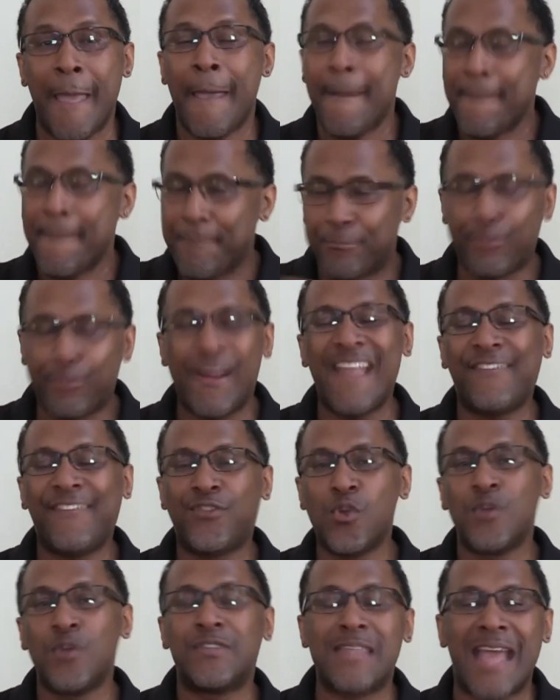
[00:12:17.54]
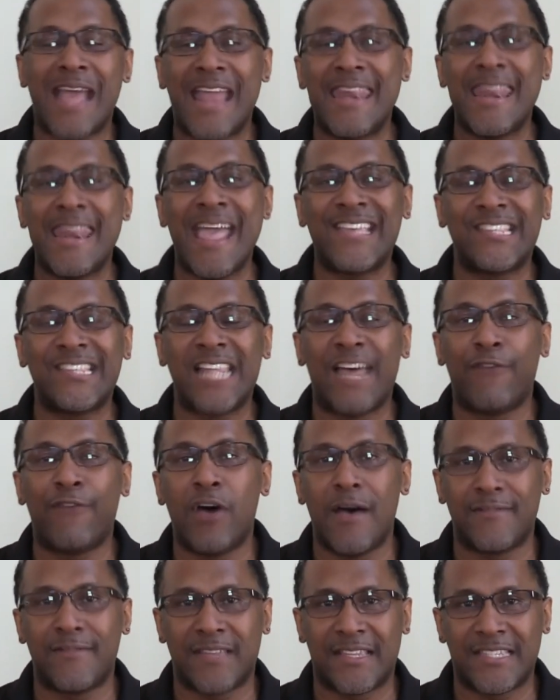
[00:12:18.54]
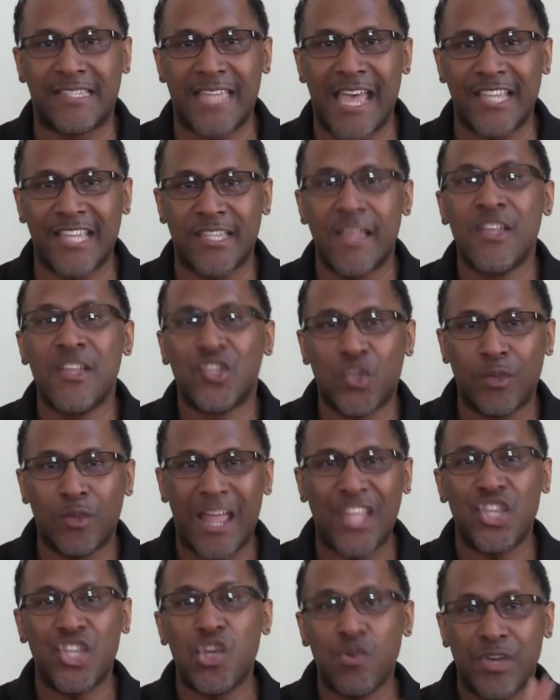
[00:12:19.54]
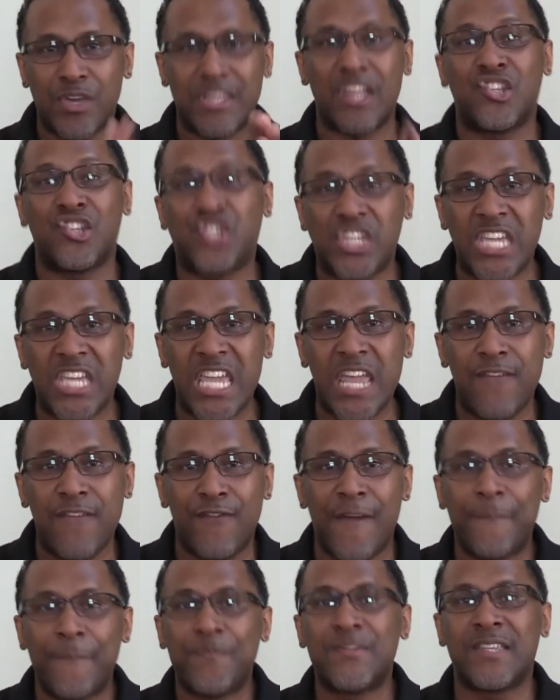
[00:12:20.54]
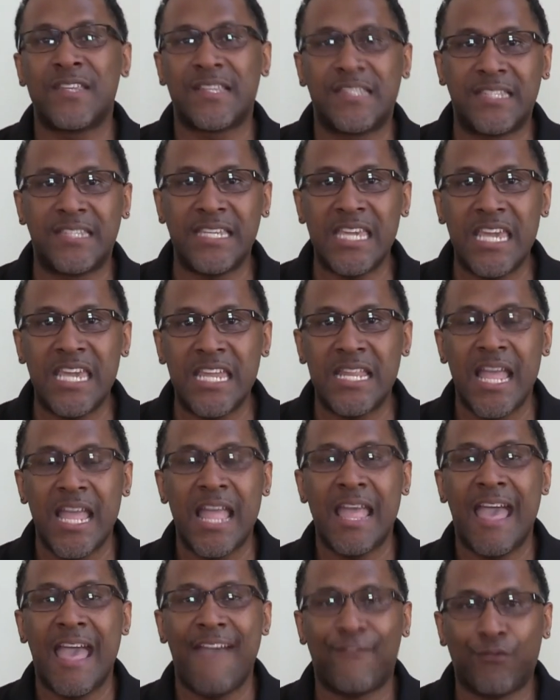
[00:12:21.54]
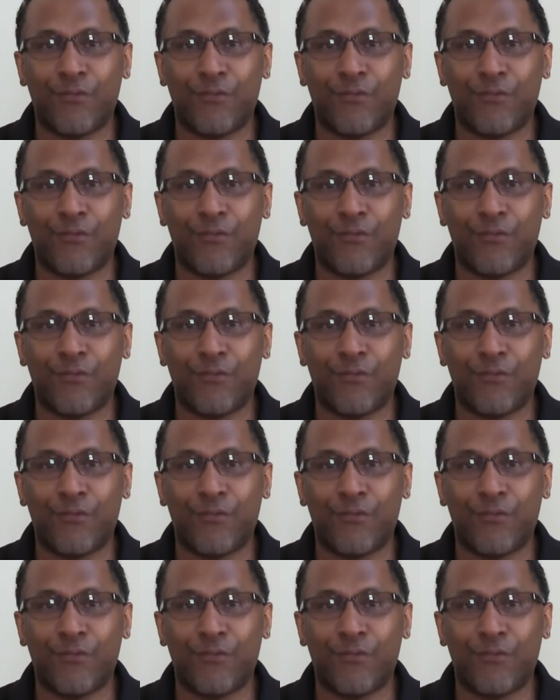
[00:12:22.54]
break through to that next level of success so that you can achieve, succeed, and